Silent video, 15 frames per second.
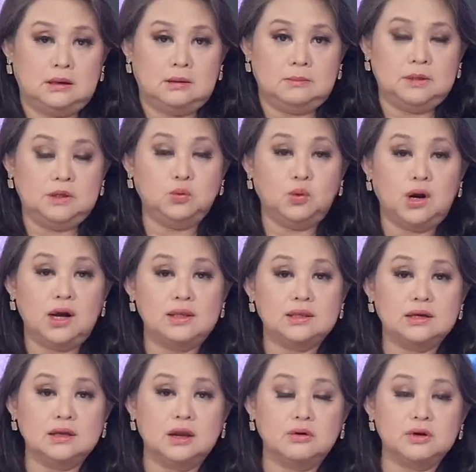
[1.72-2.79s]
Meanwhile,
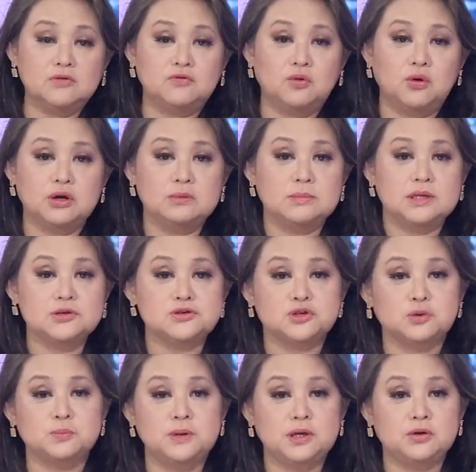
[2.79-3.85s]
Hungarian Foreign Minister
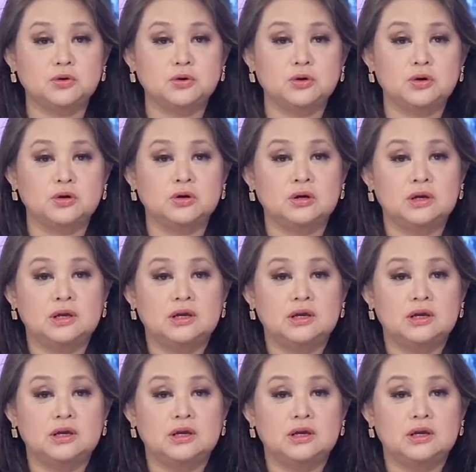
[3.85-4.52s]
Peter